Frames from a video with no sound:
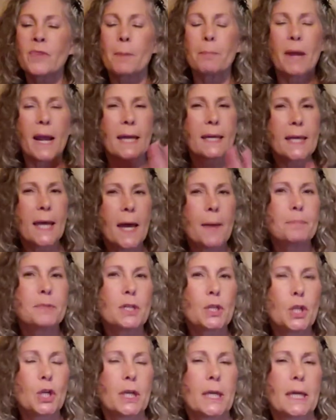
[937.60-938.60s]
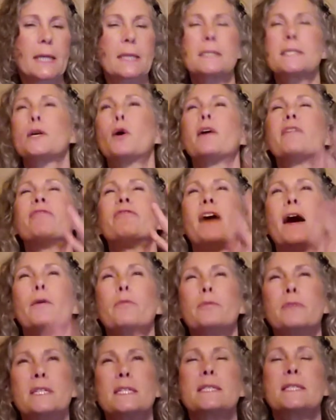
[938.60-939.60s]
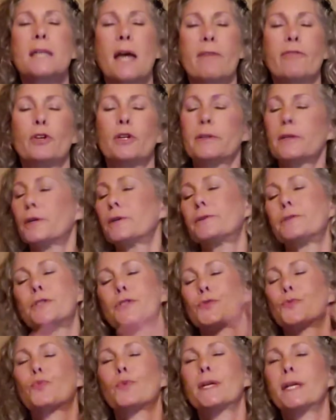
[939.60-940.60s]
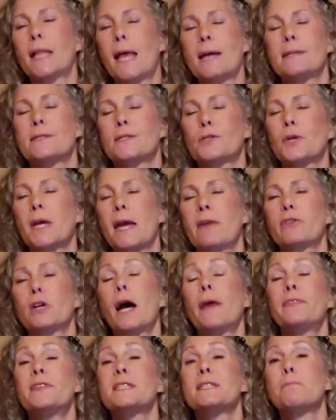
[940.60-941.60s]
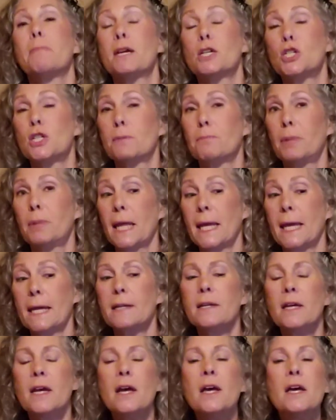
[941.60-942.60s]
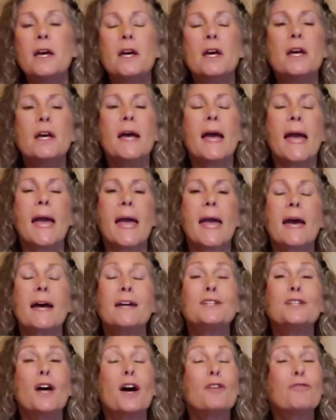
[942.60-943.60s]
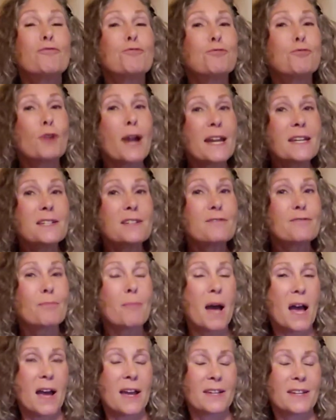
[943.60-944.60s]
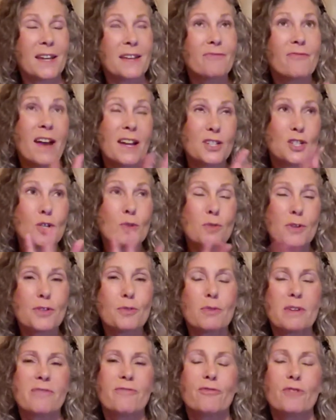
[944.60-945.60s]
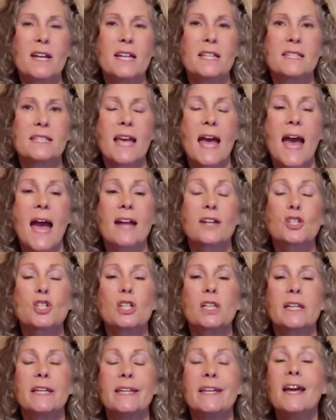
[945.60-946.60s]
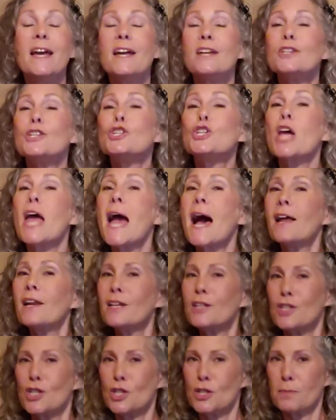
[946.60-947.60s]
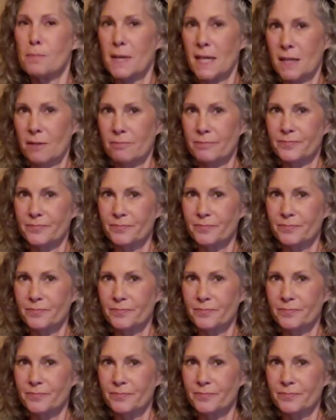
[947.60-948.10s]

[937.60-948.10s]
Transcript: But I kept looking. So I discovered, or just realized, okay, I've got this mesh implant. And a friend of mine, in fact, 2 or 3 friends actually challenged me.